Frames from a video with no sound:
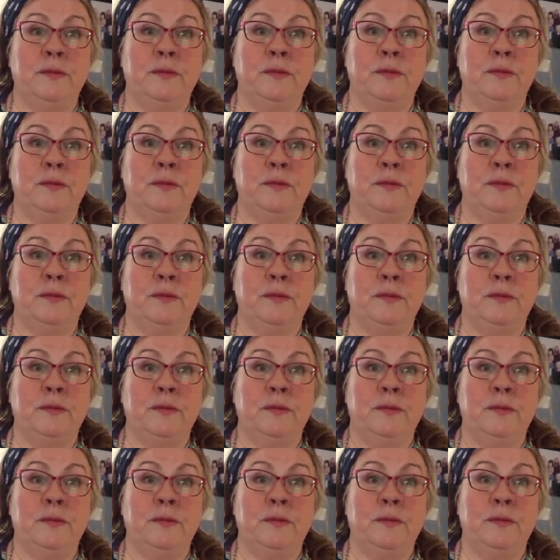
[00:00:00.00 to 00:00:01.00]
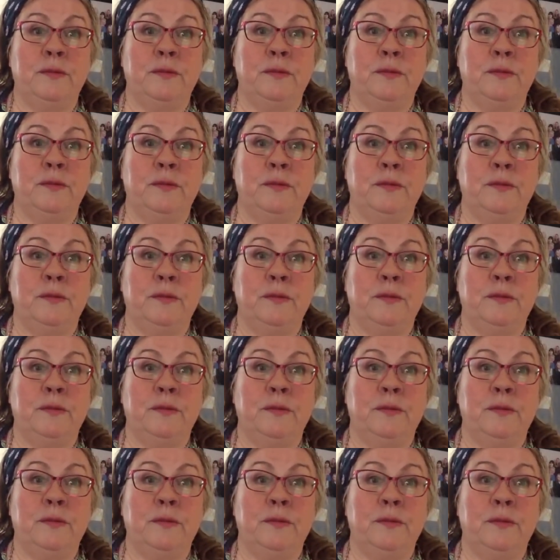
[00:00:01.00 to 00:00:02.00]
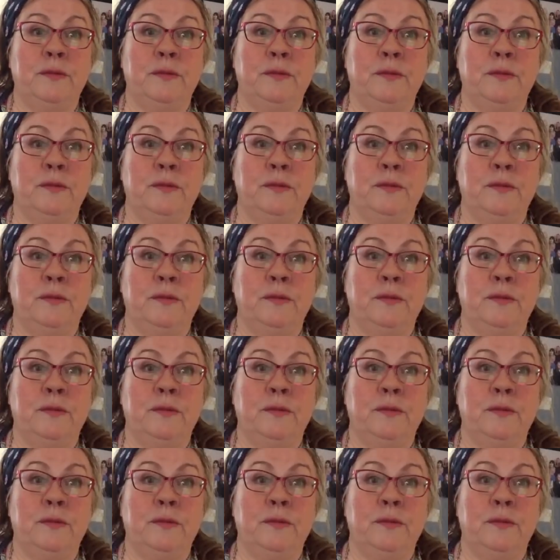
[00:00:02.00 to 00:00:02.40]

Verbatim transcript: Had a good time. And they have nice